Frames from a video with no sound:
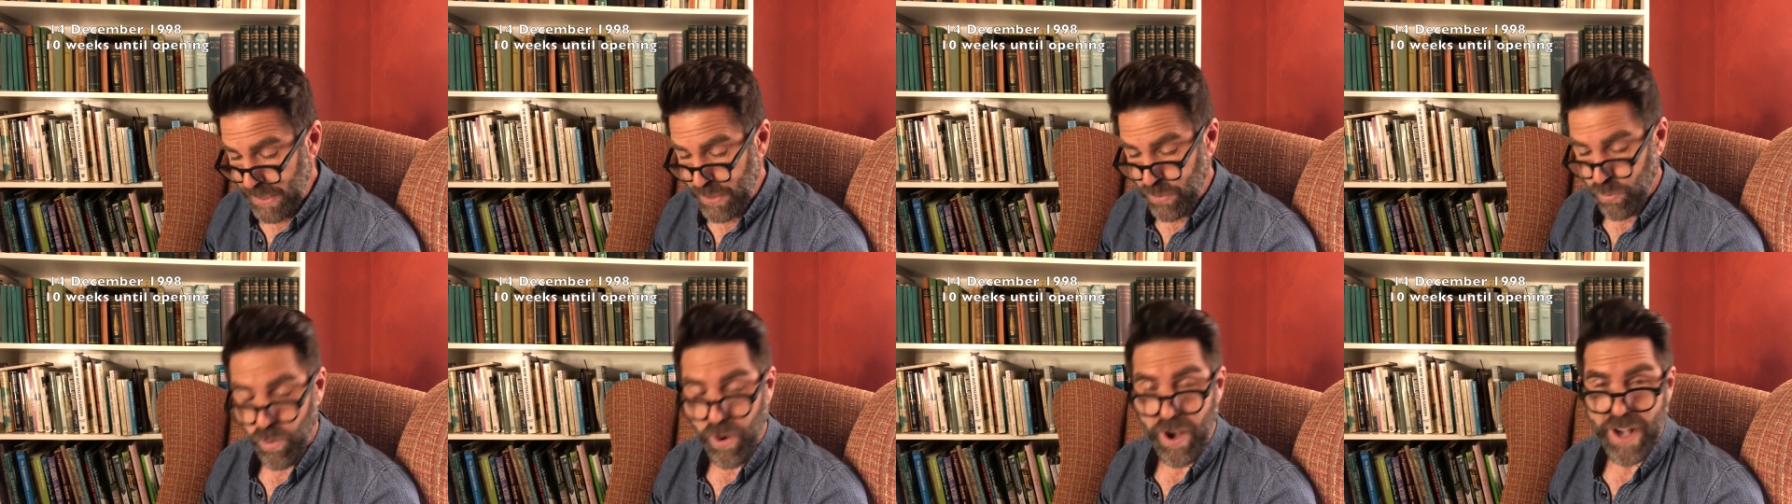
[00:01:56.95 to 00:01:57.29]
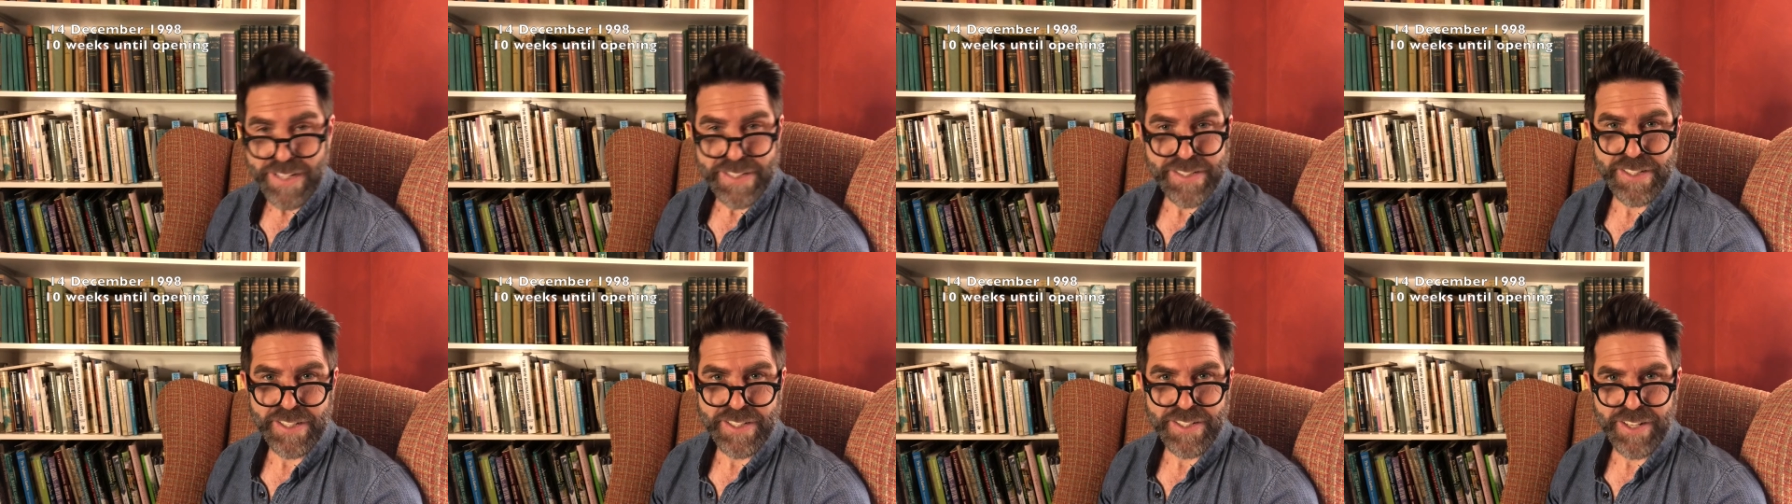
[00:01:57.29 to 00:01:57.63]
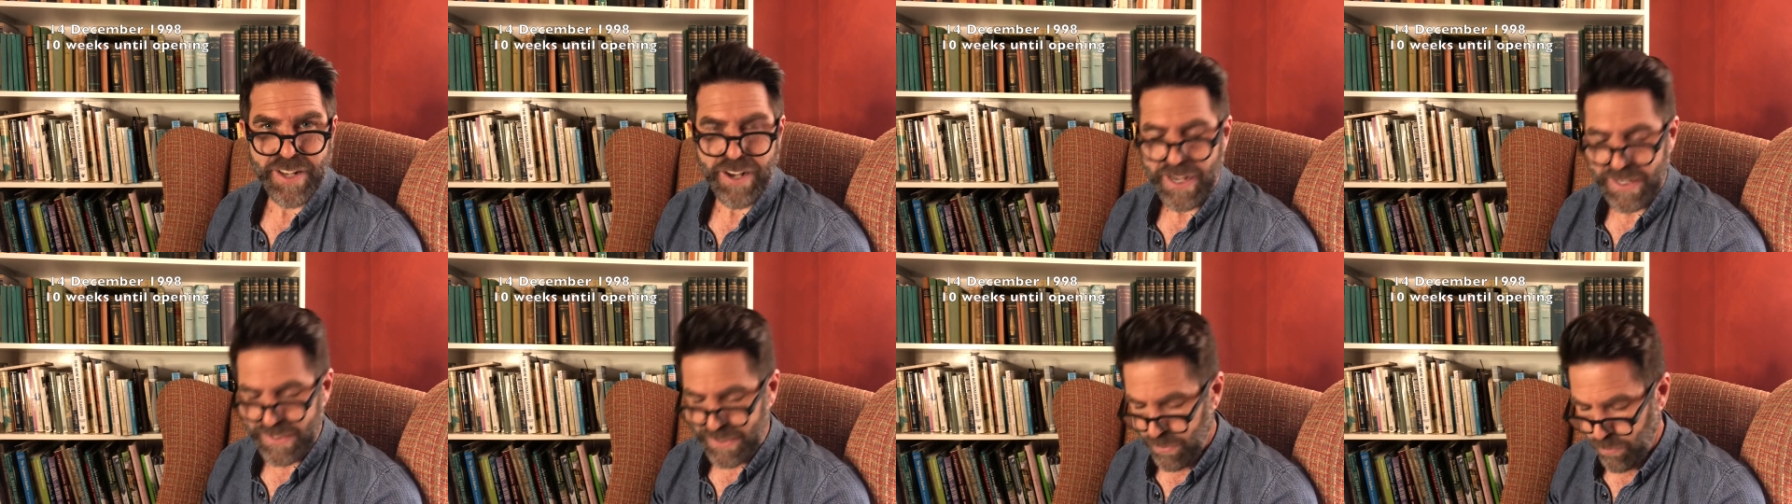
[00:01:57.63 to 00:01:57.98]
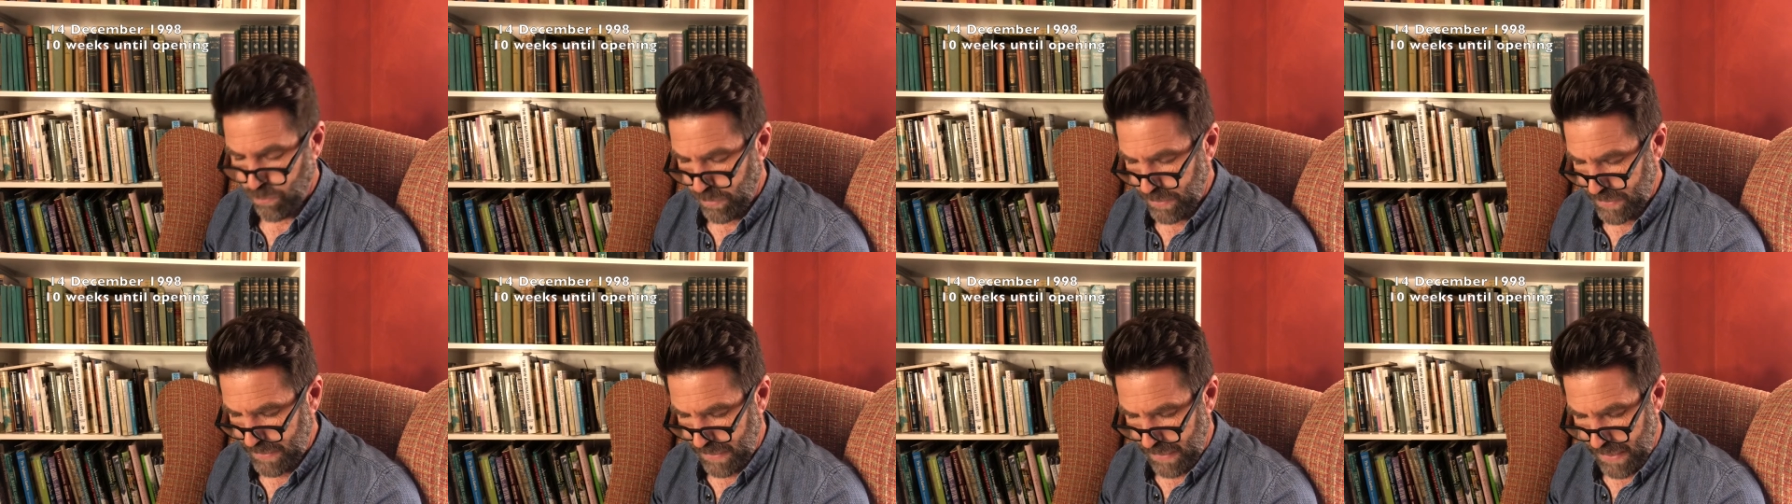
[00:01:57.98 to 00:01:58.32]
twice the size
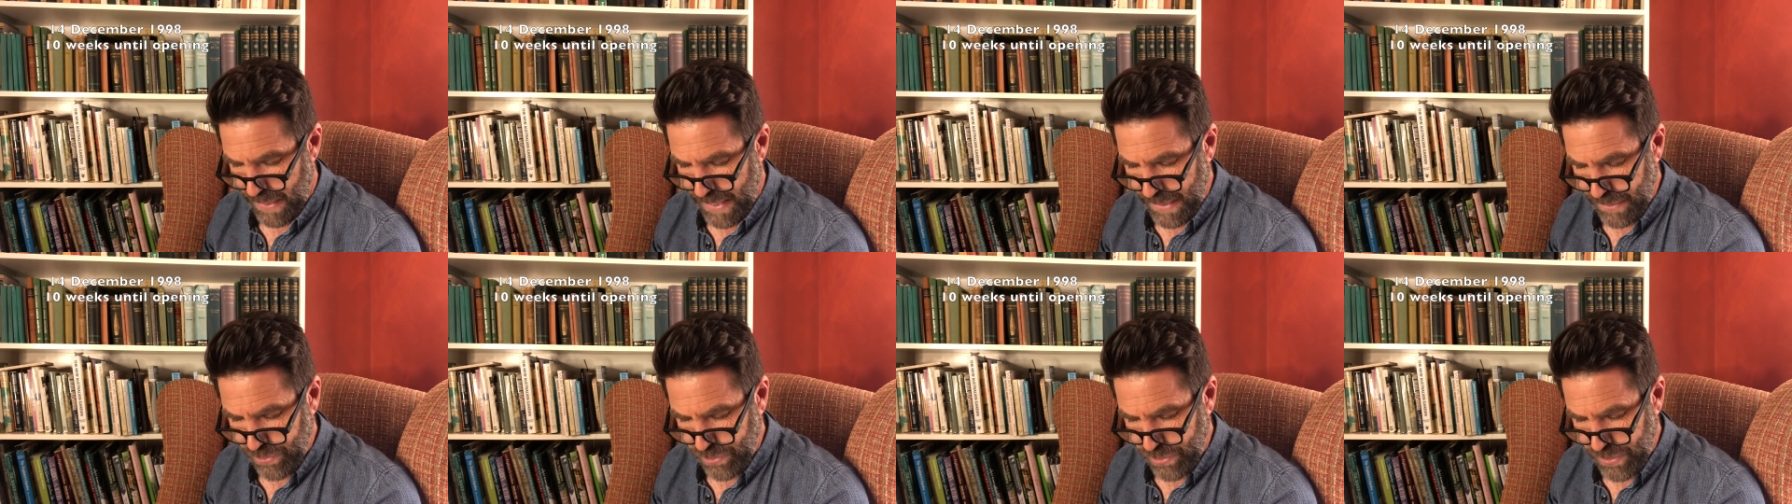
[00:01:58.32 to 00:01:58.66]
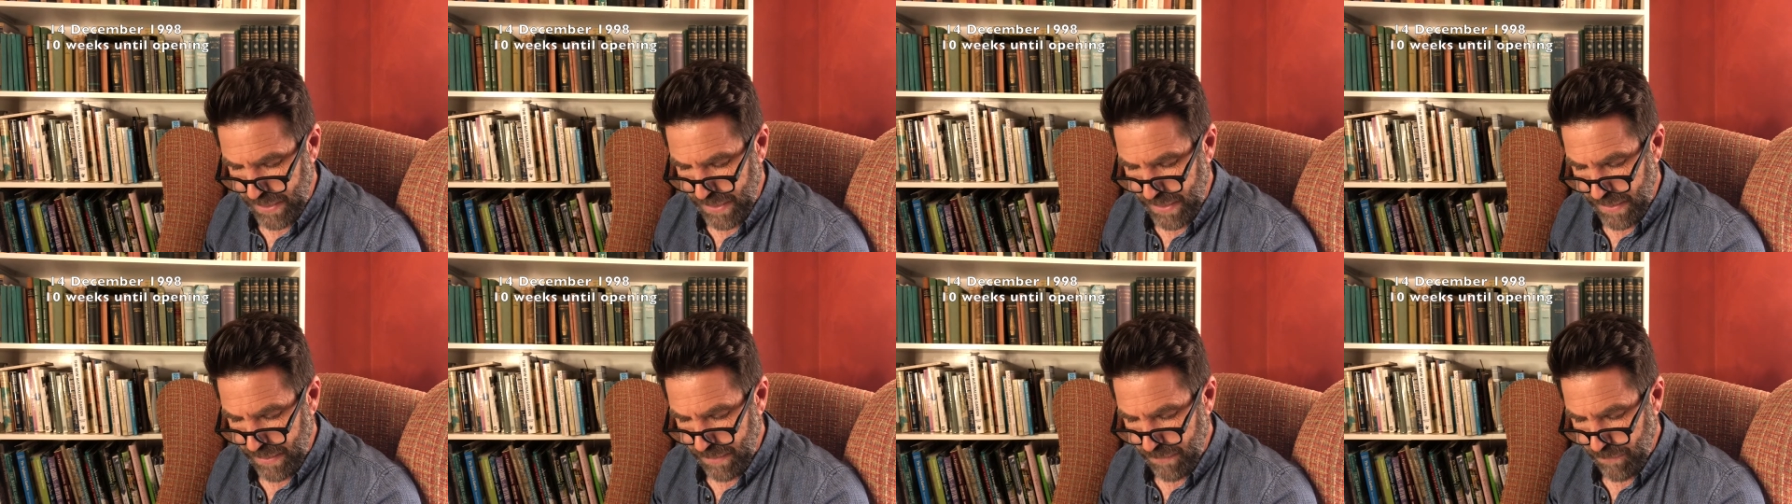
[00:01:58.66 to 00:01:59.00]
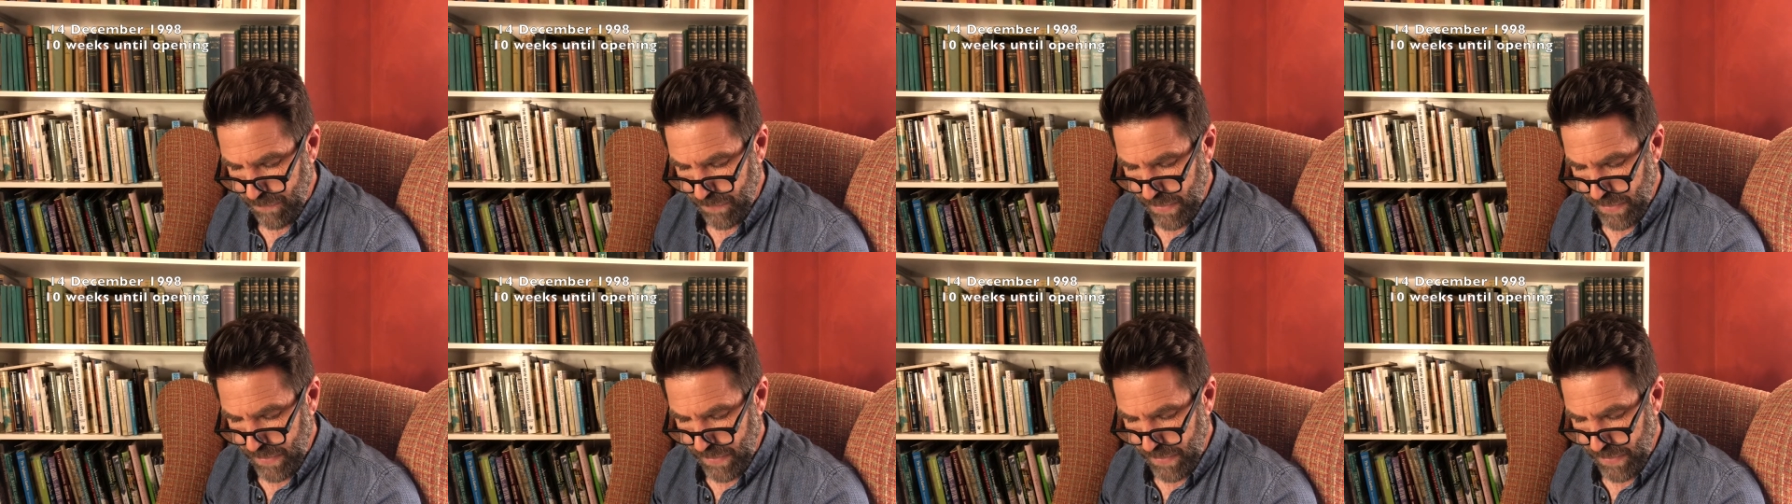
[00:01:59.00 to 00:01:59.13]
it was last year.